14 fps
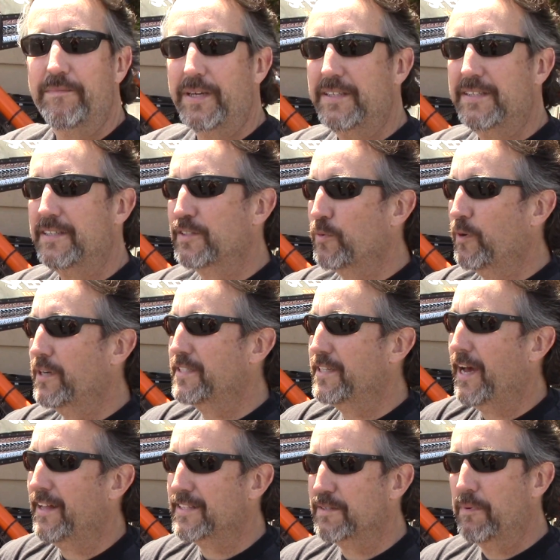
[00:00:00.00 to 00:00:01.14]
Pizza is where it's
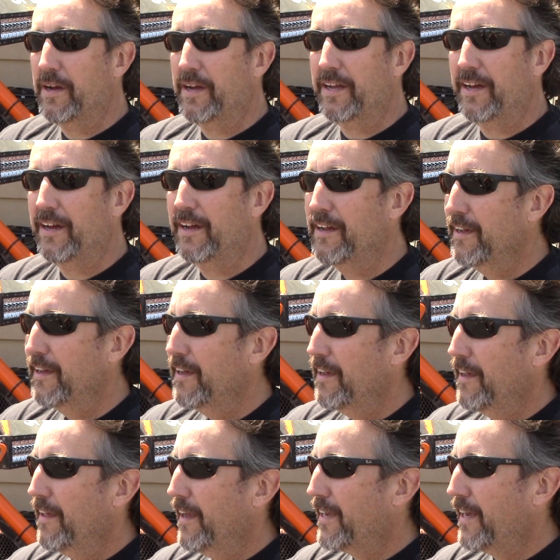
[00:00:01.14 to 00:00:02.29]
at. It's my uh,
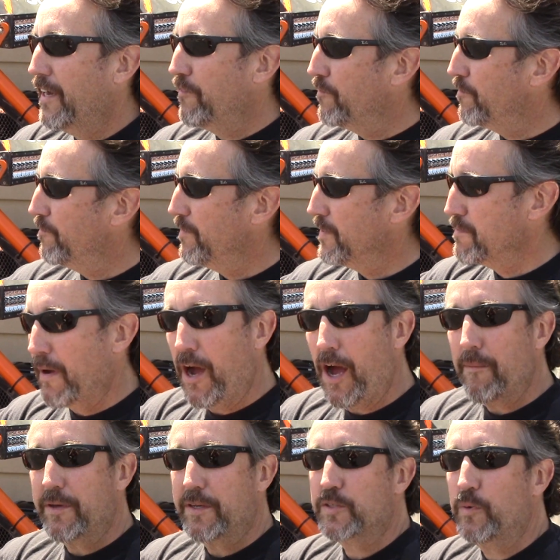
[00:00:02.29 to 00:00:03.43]
kind of it's my
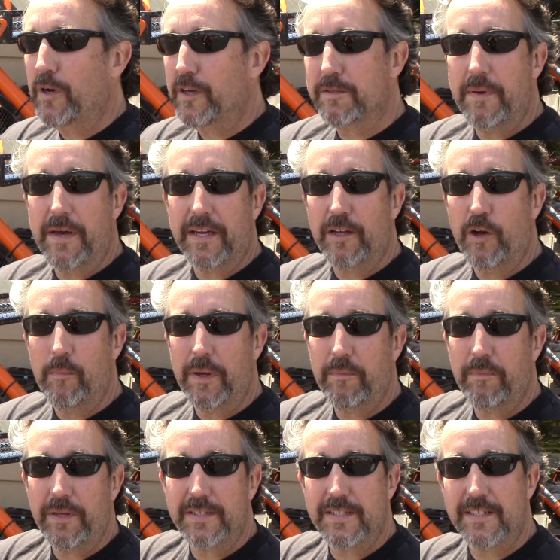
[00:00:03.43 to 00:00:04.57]
hobby as well as making homemade
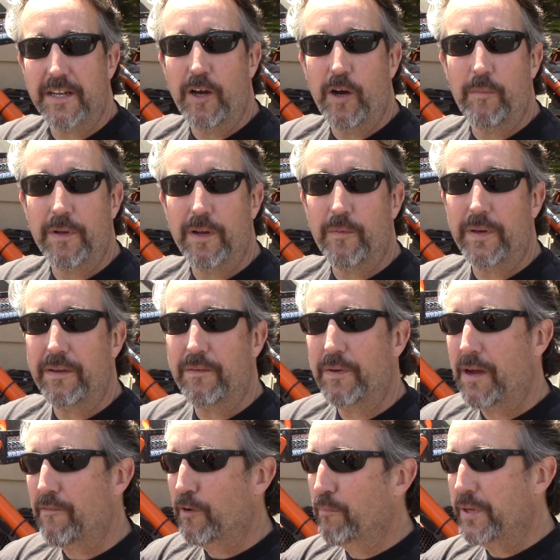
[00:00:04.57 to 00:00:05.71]
pizzas at home. You know, we, we
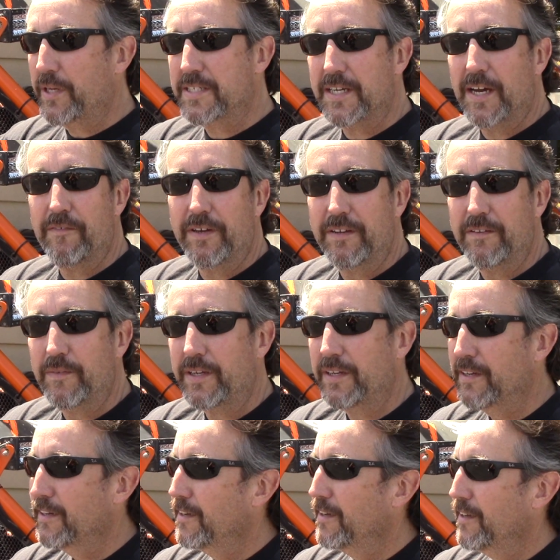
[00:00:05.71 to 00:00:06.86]
have our pizza oven, we,
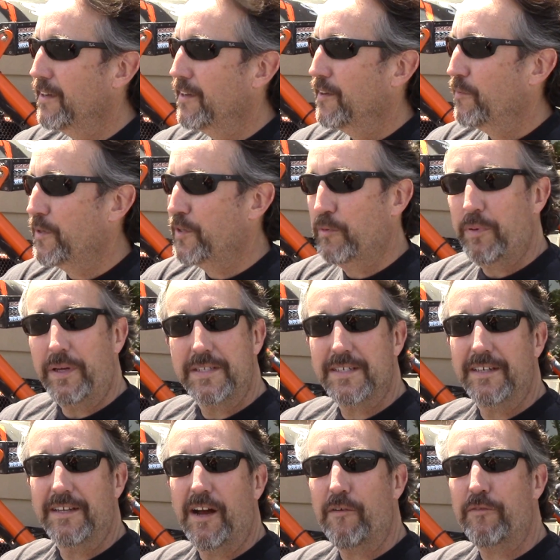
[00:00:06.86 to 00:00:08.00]
we do
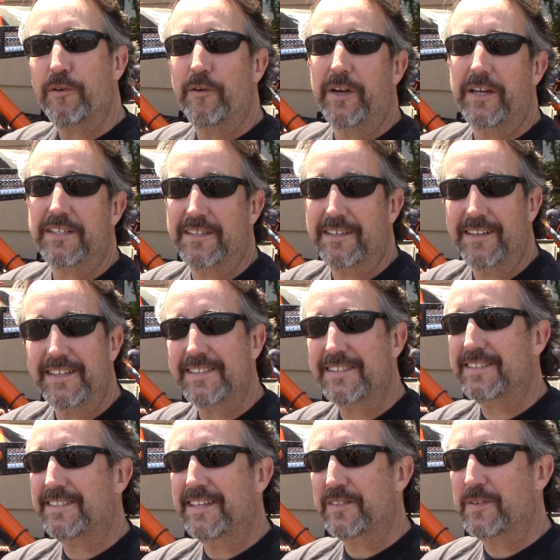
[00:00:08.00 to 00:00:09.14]
pizza and off-road racing.
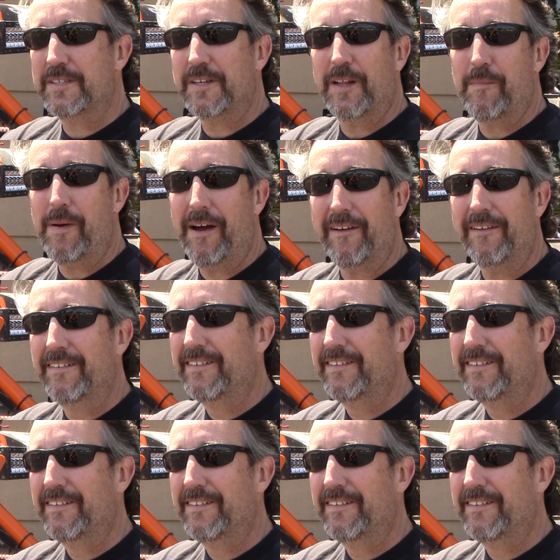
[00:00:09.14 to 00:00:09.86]
That's, that's what it's all about.